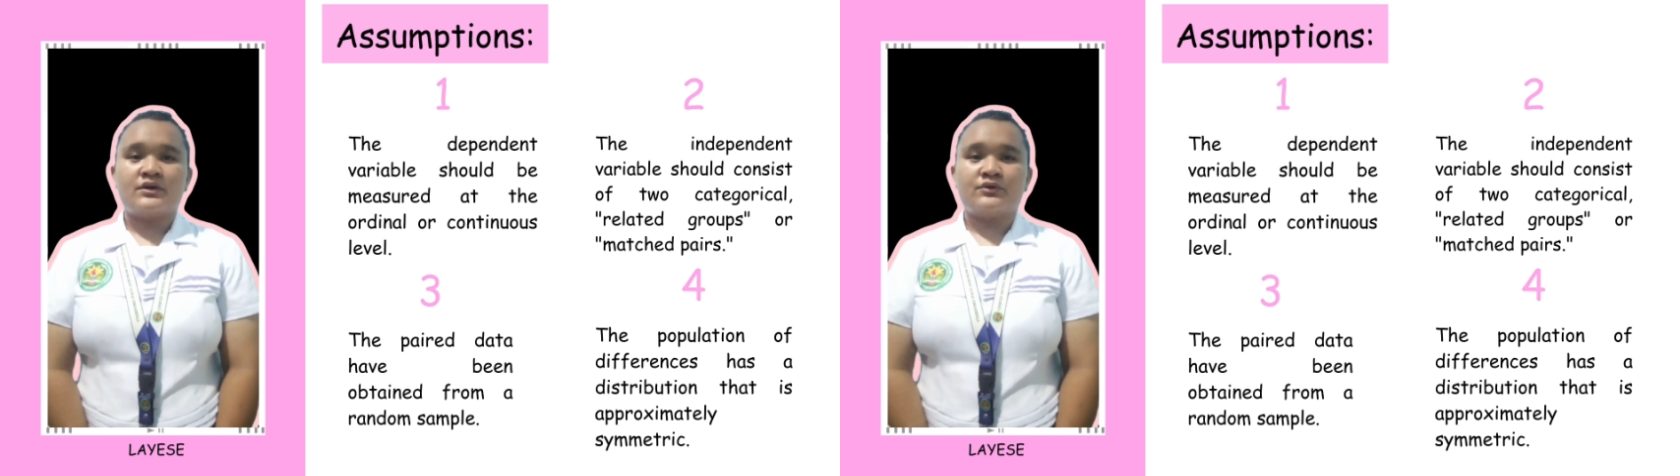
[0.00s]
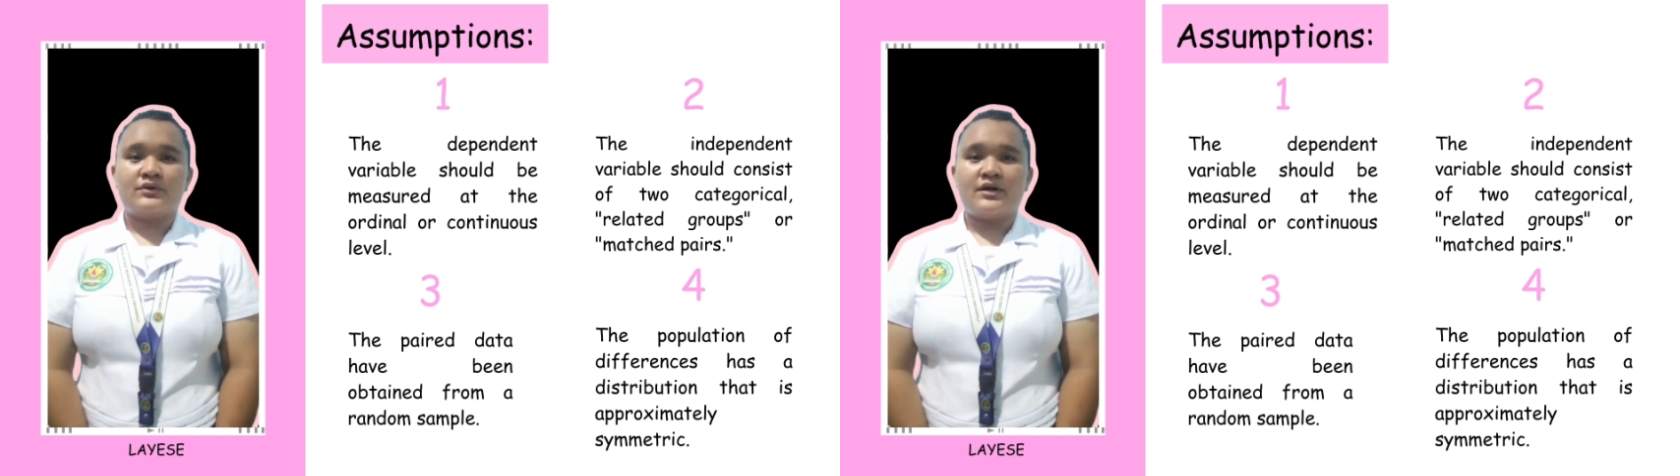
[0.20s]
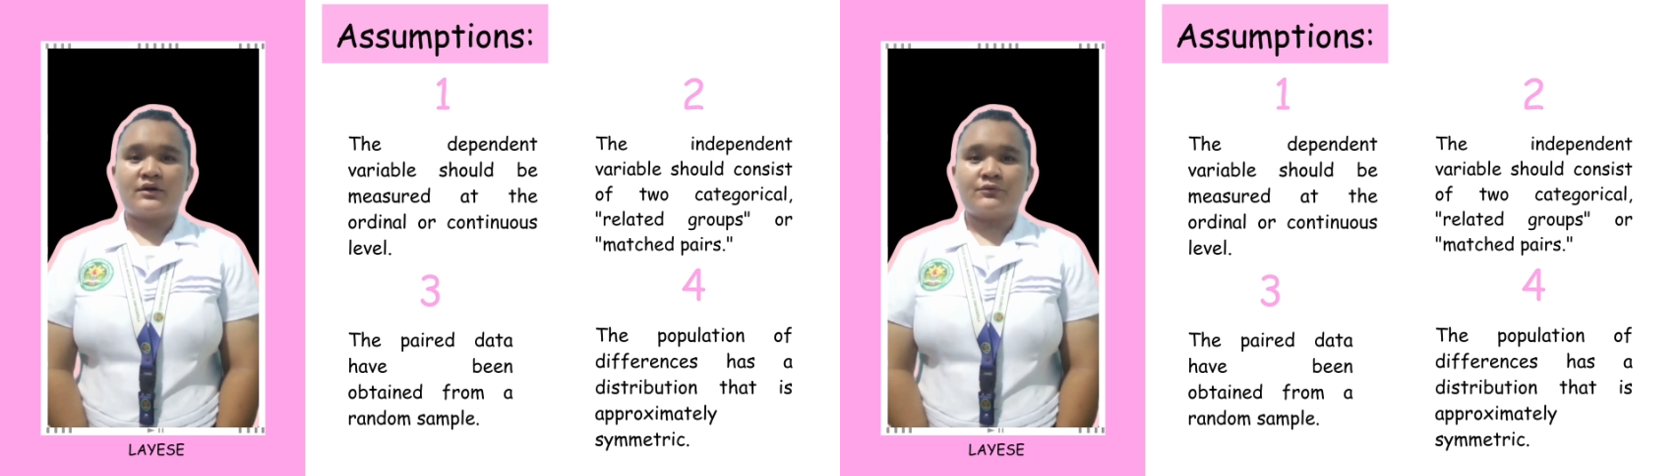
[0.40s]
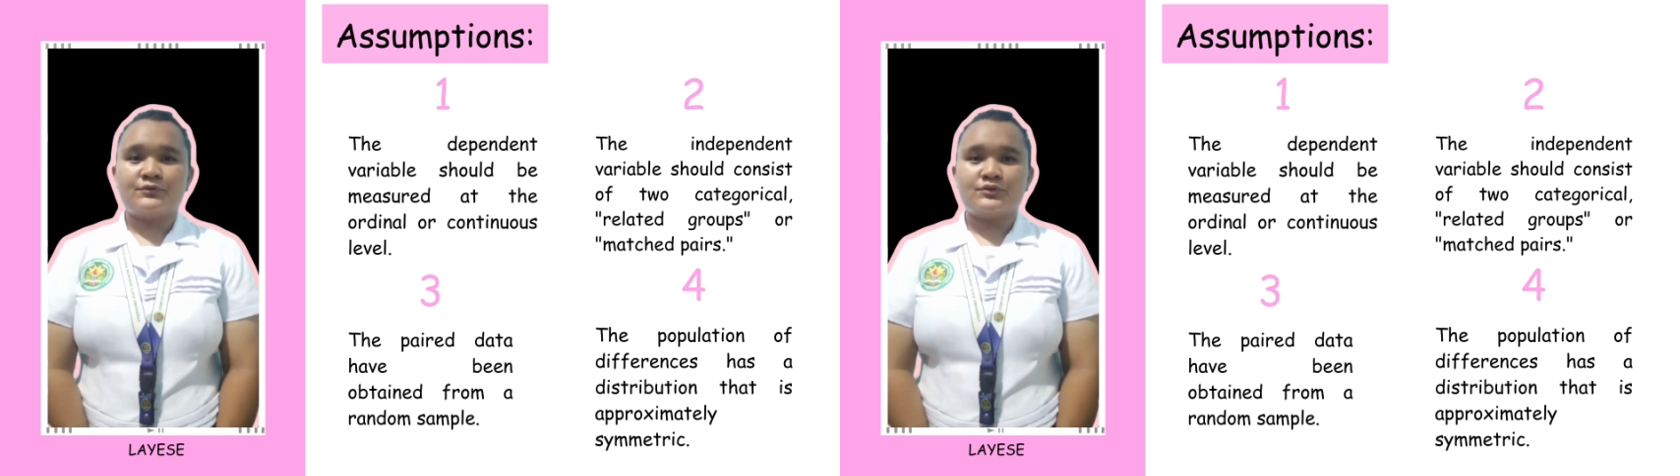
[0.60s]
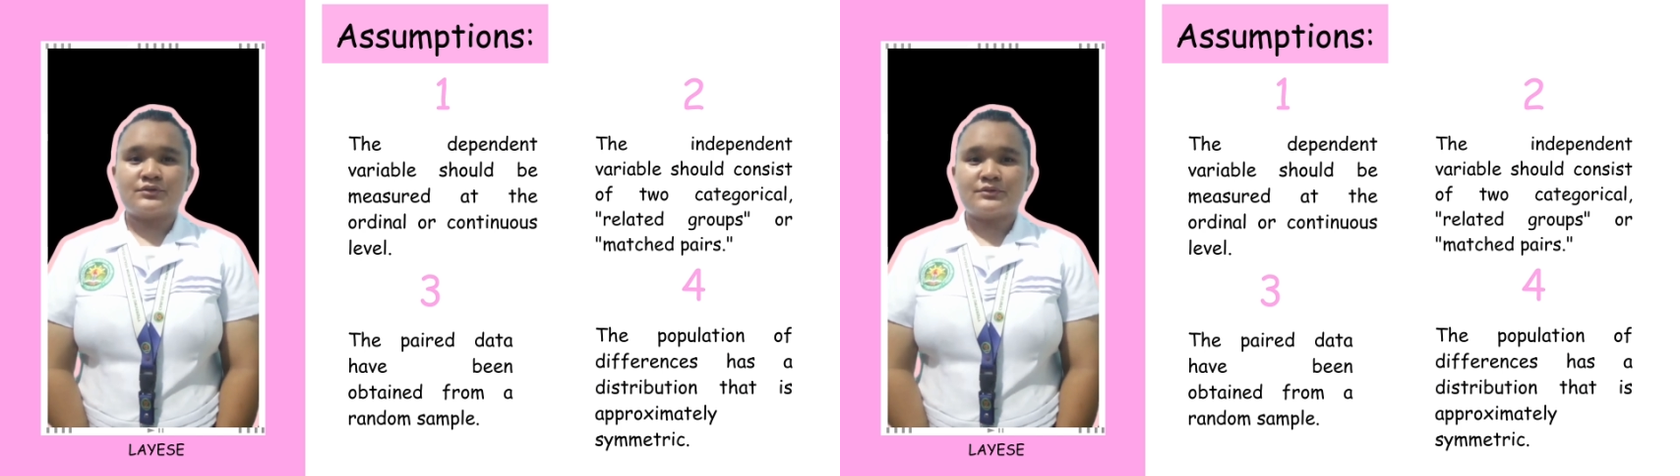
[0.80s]
a
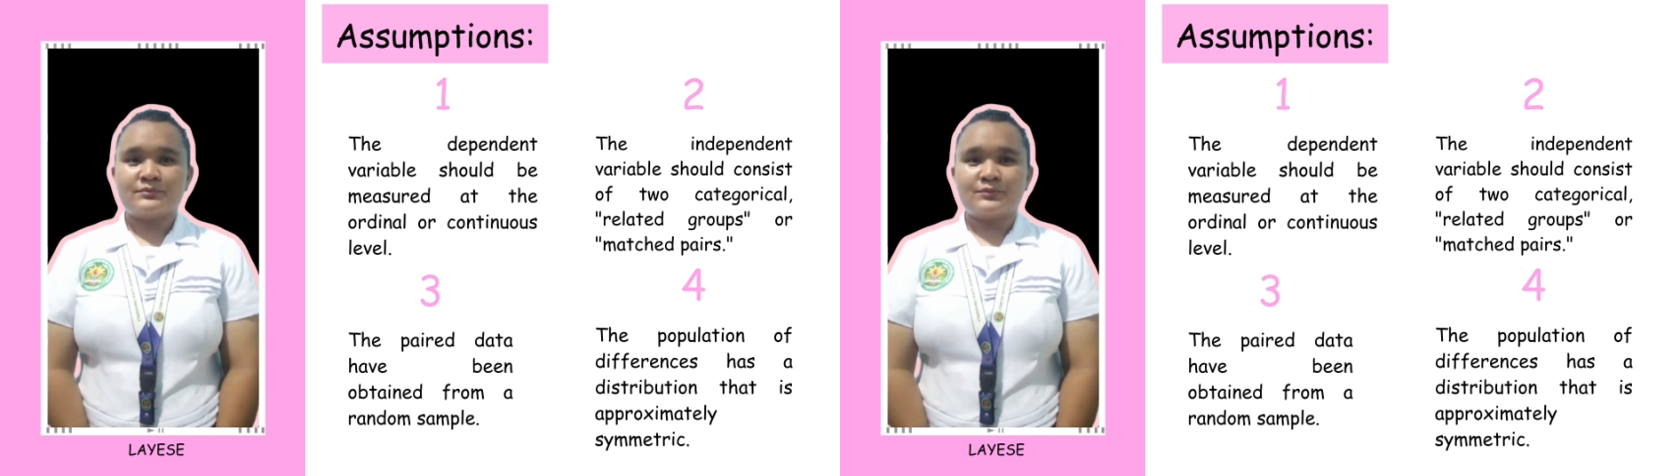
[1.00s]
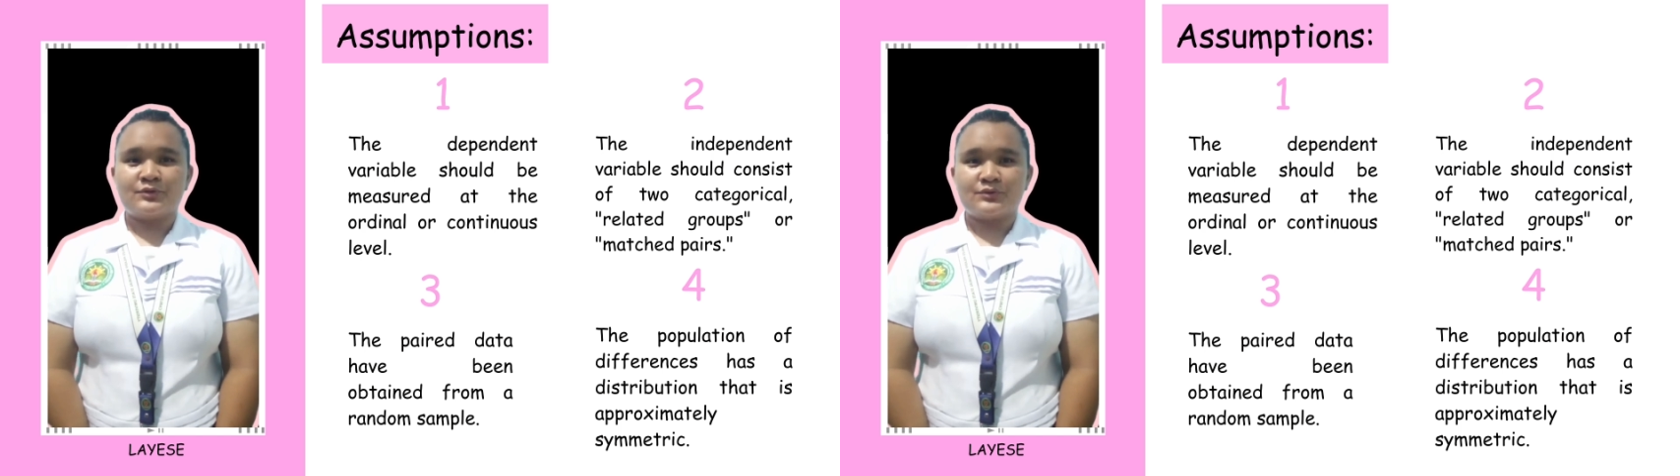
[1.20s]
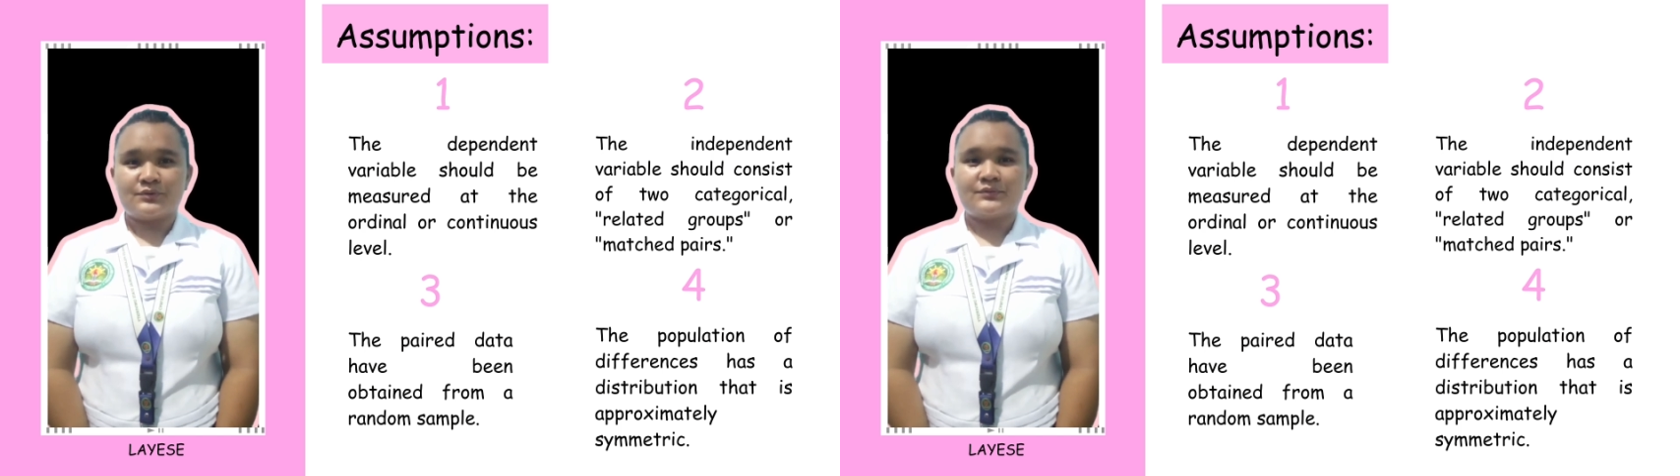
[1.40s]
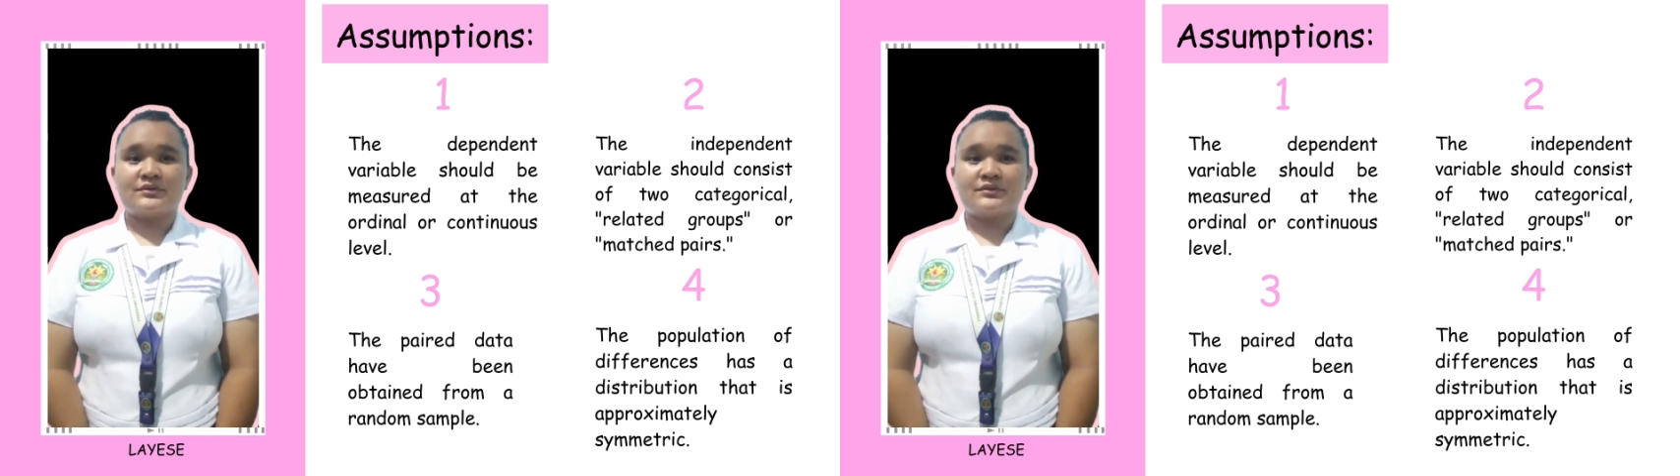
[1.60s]
computer group